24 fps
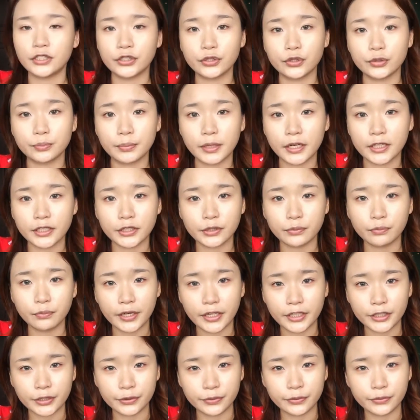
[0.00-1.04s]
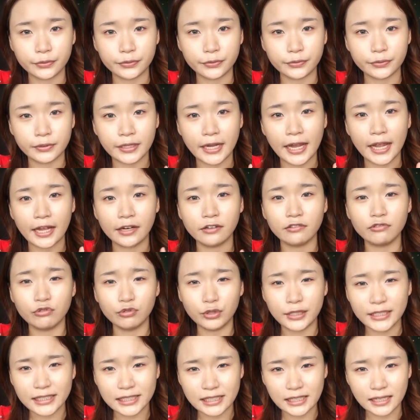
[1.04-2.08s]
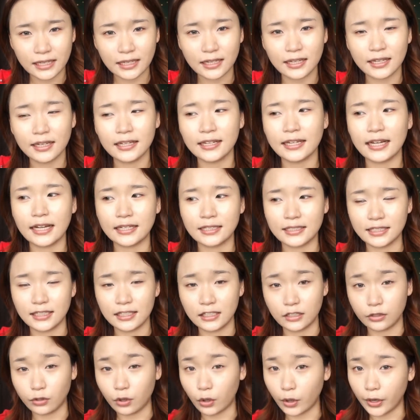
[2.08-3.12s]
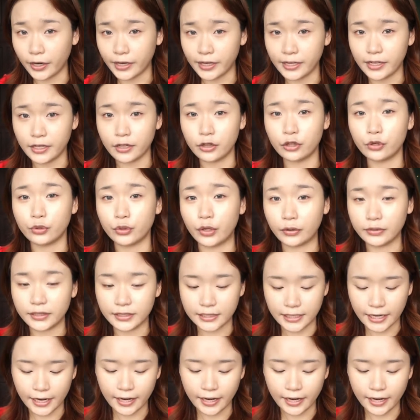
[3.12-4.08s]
but where you can risk getting a little oily throughout the day.